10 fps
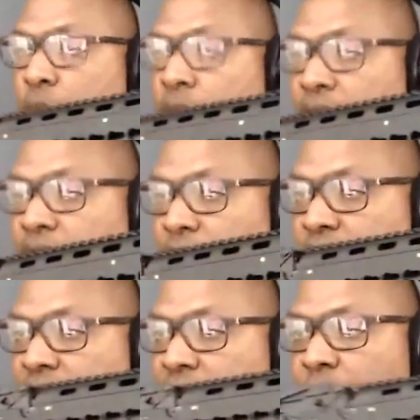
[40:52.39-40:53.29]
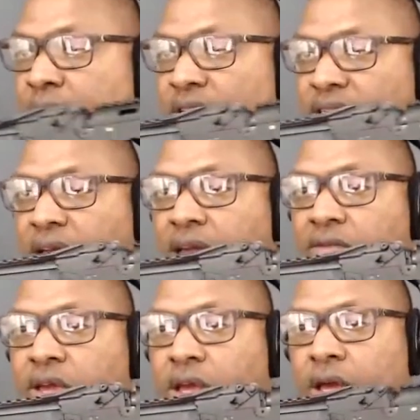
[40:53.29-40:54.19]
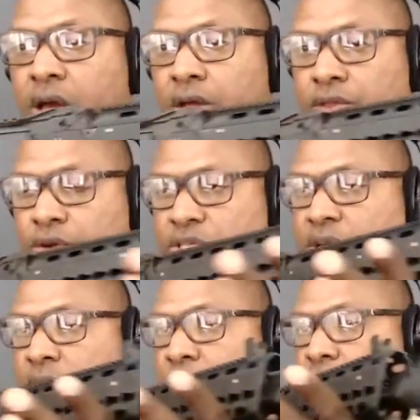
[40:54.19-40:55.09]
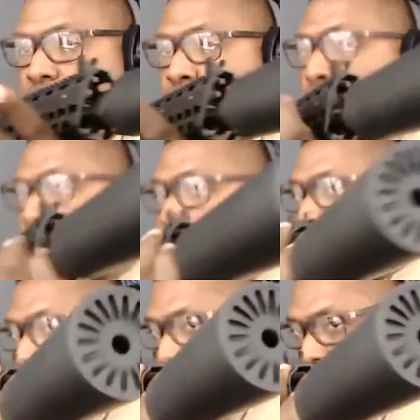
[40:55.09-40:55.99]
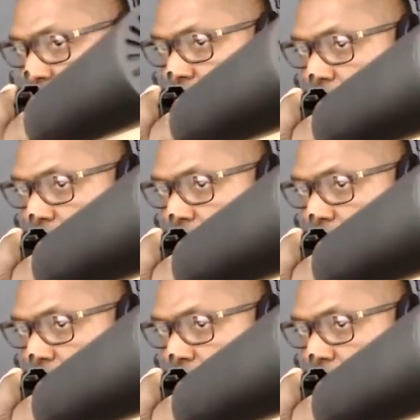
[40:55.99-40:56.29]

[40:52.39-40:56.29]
One of them is going to be this KV-13 Mod 2 with